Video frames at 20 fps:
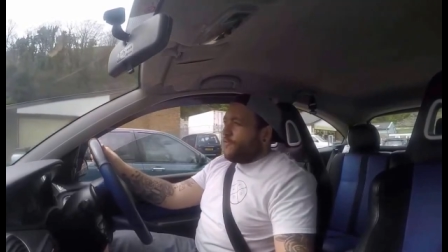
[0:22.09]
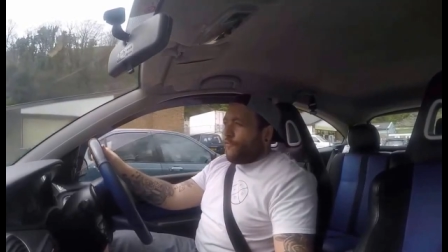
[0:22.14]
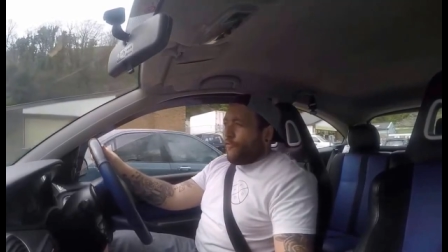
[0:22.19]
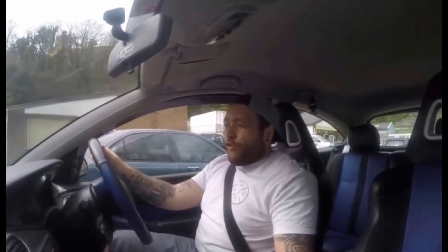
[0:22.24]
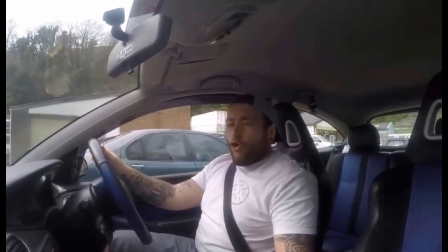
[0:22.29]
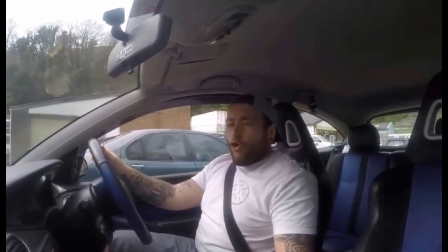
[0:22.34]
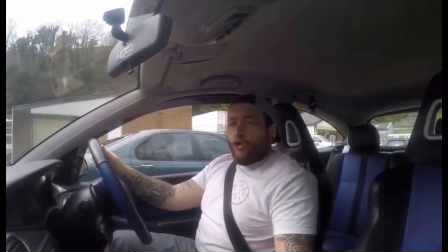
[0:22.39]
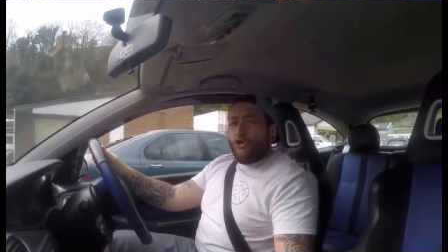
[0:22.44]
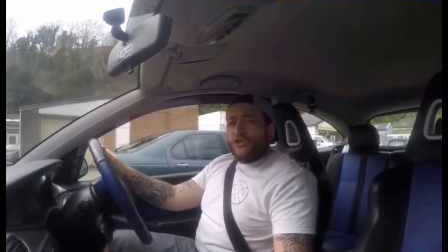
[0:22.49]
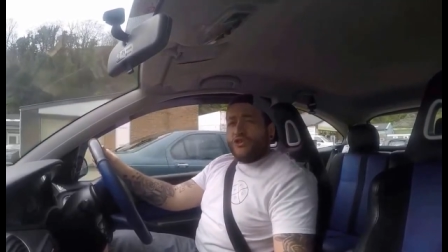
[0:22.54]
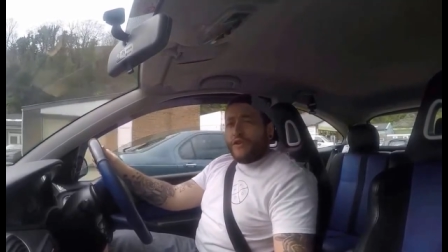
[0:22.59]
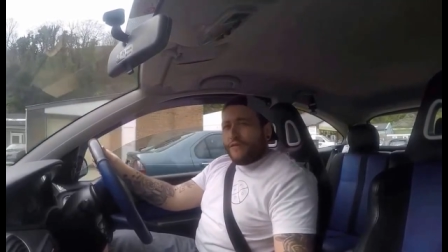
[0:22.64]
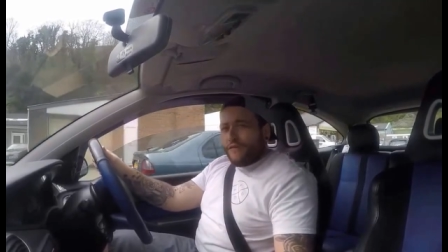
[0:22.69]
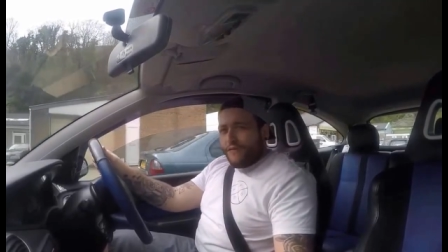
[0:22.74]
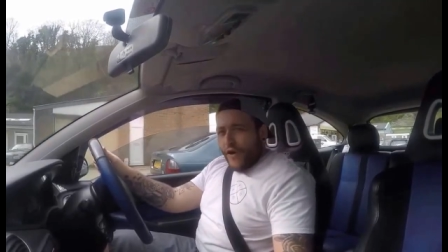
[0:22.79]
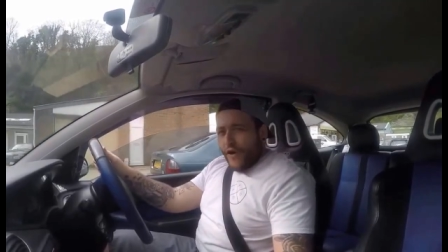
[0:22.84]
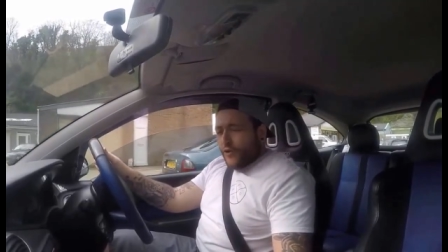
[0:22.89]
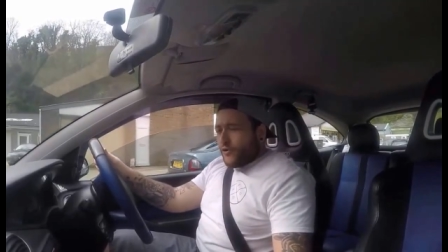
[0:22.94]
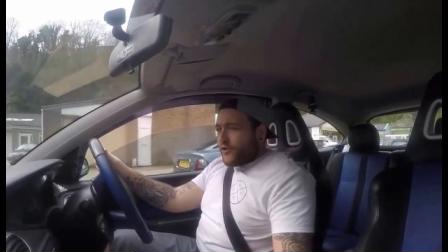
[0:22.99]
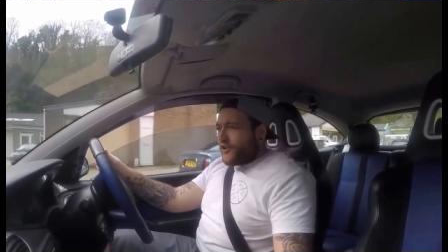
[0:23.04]
Ford
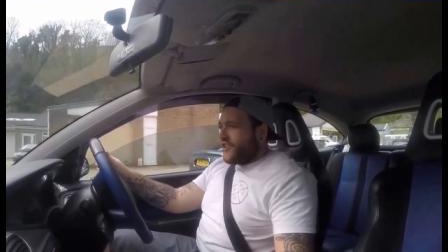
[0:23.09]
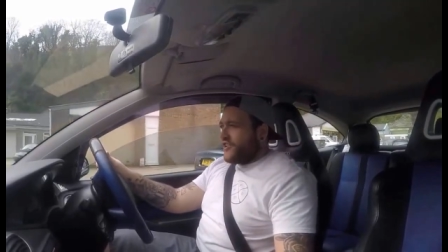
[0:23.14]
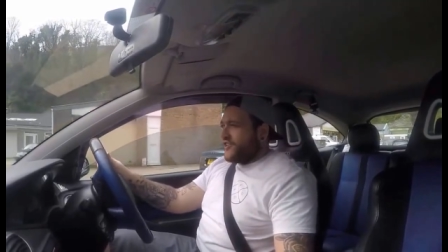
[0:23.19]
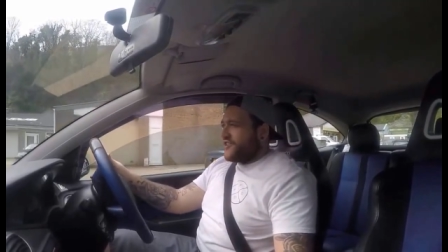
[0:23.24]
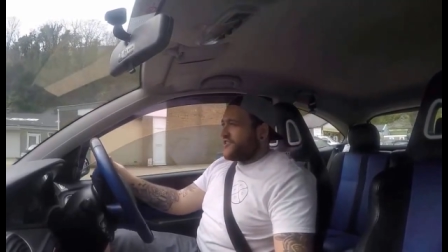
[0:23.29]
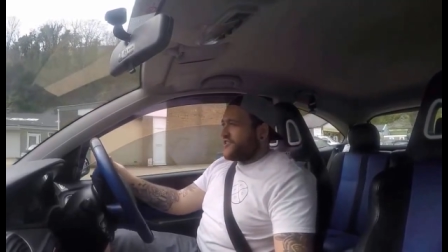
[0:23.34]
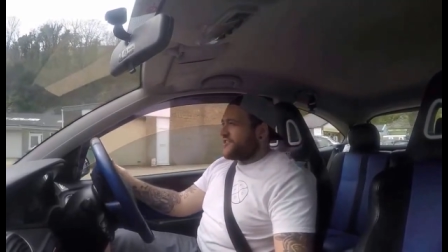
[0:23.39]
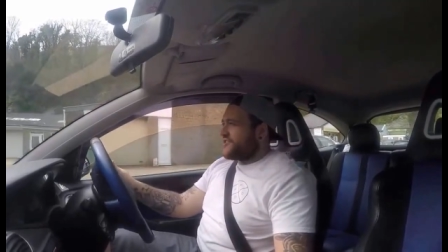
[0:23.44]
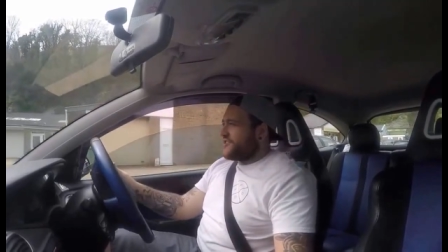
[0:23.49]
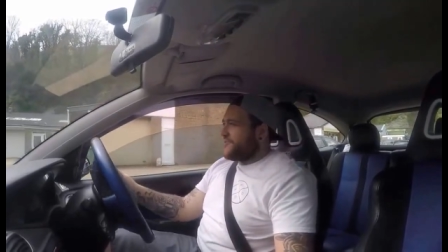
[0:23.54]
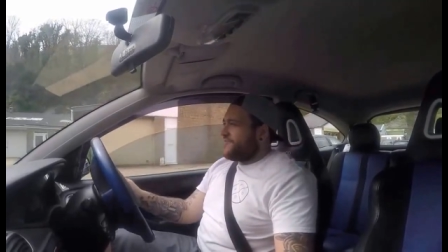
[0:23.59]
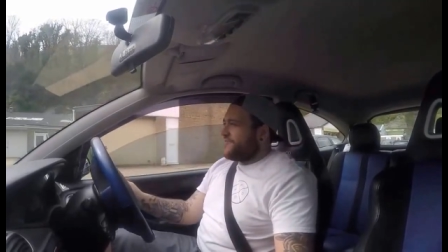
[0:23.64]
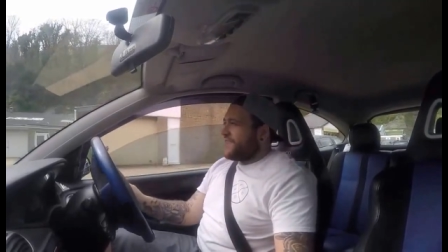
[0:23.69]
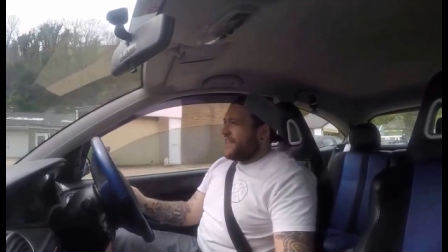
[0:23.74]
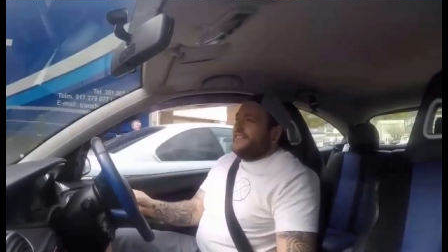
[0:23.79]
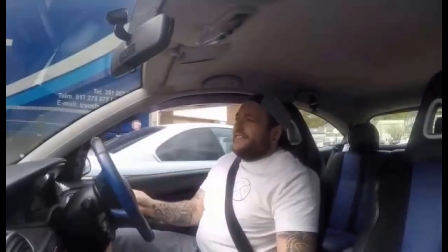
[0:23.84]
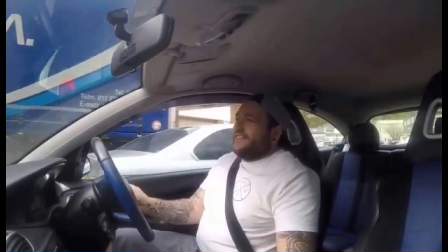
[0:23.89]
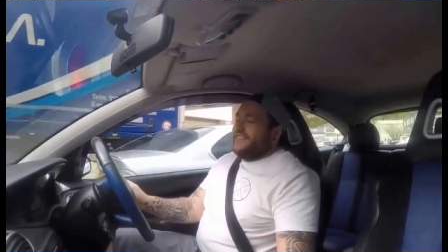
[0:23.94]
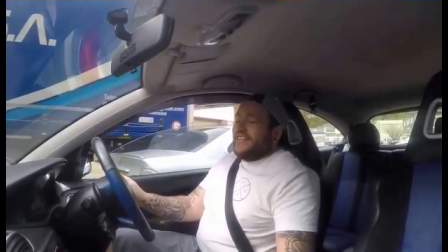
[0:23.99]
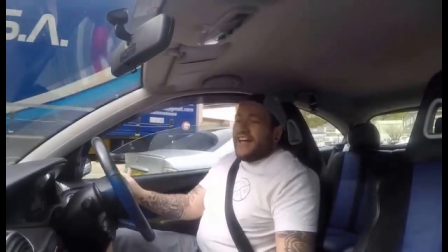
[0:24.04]
Focus.
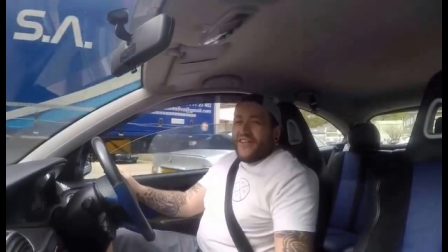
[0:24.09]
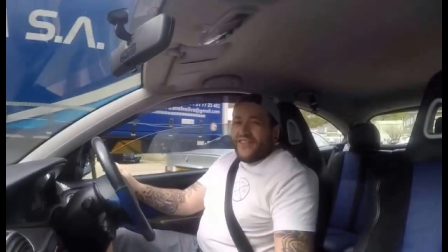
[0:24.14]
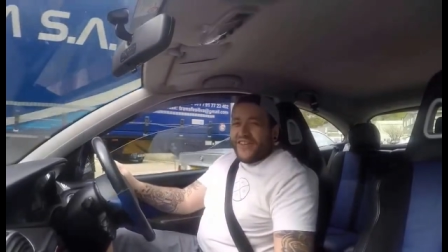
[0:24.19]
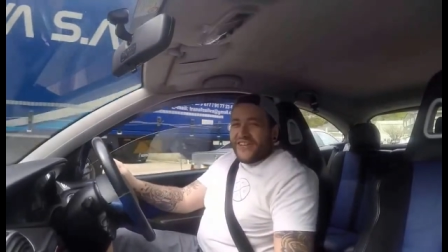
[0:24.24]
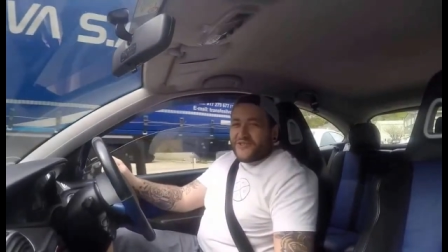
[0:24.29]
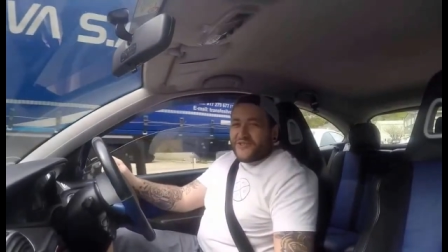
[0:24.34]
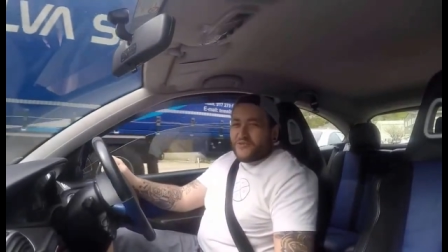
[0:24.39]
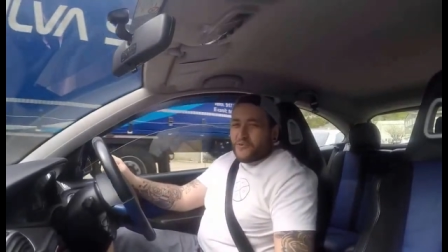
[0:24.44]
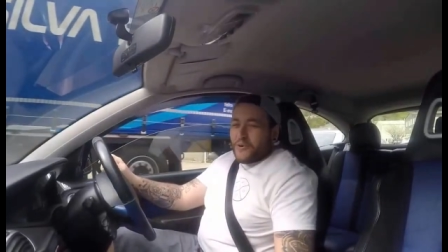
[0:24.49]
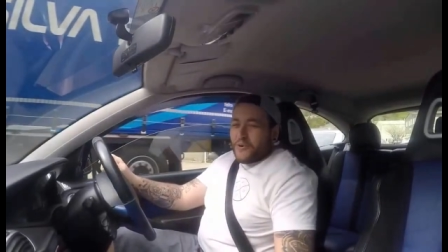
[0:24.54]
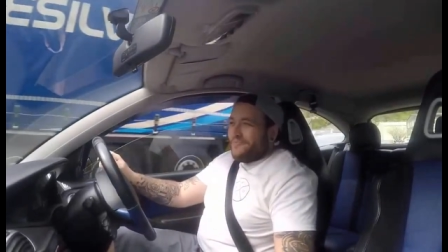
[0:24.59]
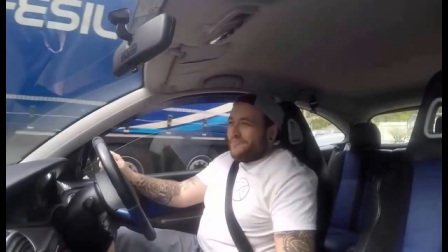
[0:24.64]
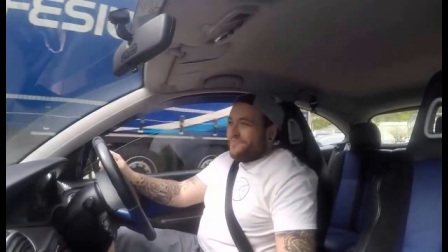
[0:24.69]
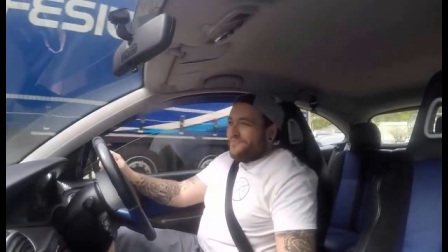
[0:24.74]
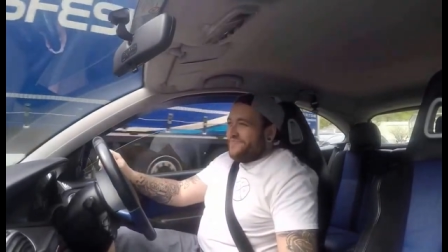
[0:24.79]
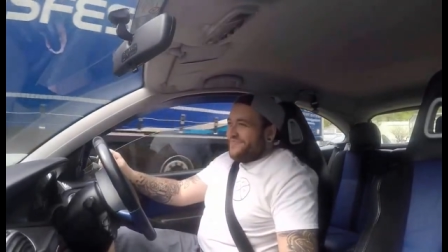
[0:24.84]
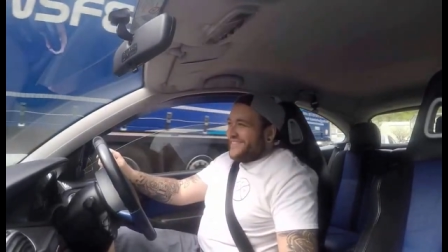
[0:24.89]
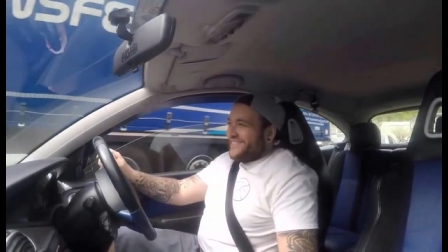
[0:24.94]
Now this one